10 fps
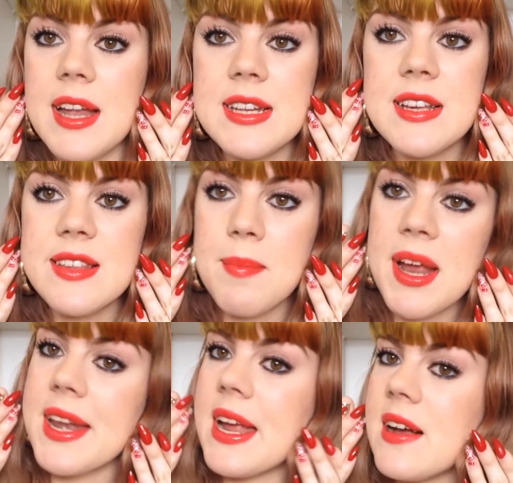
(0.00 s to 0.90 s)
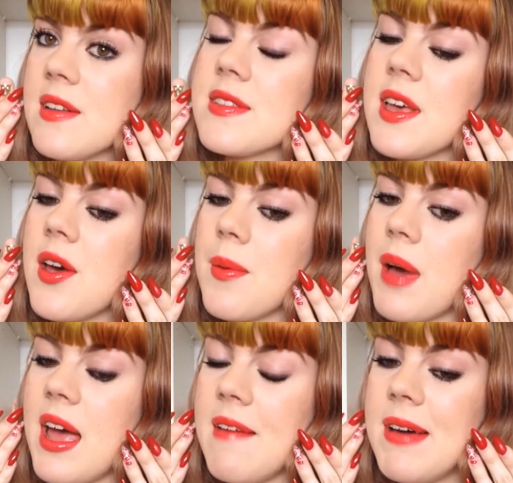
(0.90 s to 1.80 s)
And these are my nails.
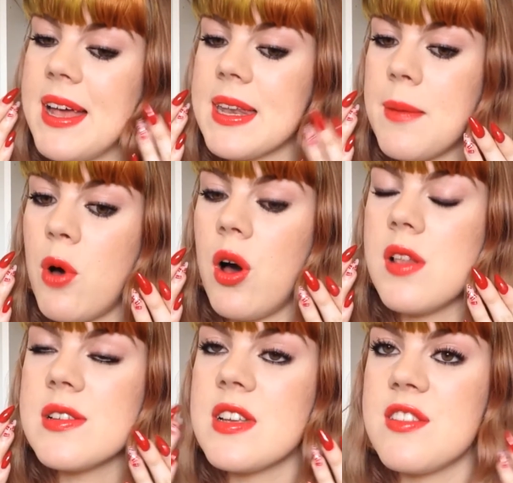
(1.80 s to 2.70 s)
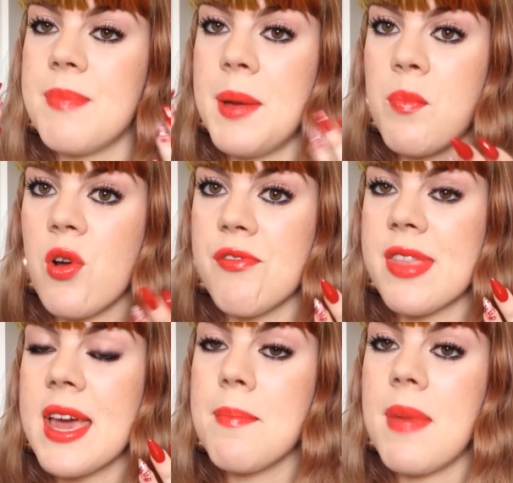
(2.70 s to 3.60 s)
I have had them on since my
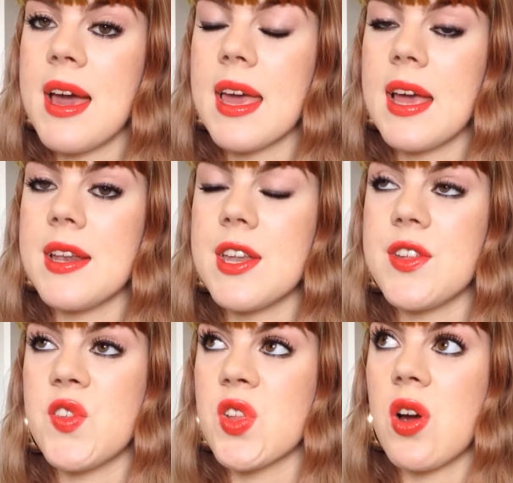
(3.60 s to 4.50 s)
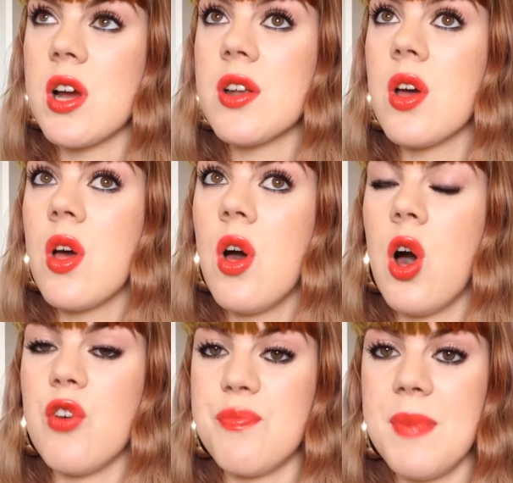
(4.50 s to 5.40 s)
birthday back in the start
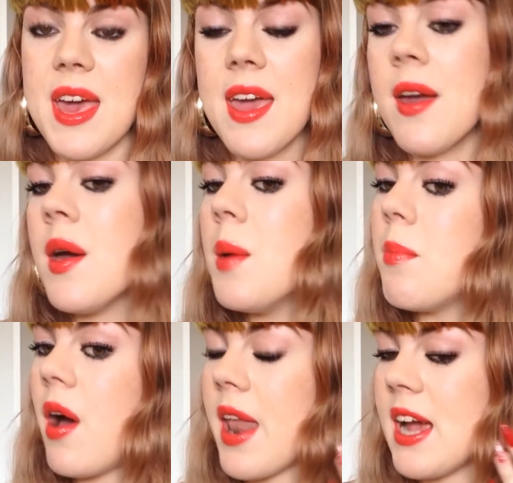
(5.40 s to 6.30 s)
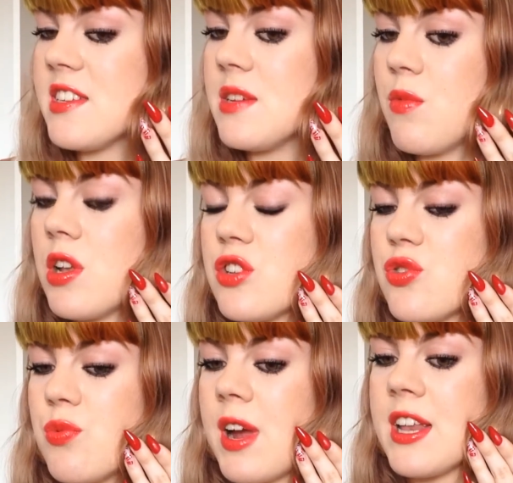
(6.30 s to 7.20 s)
of May. But I actually
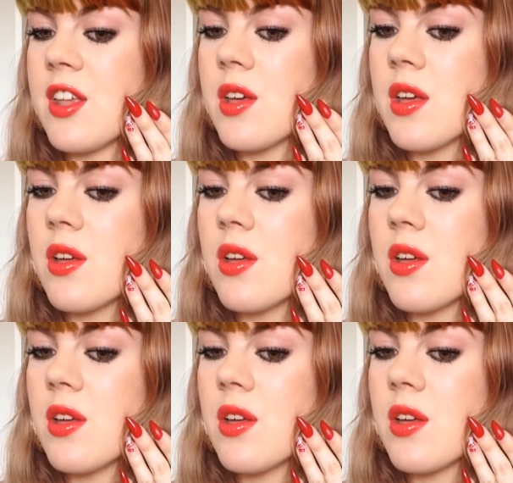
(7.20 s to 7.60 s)
wanted to wait,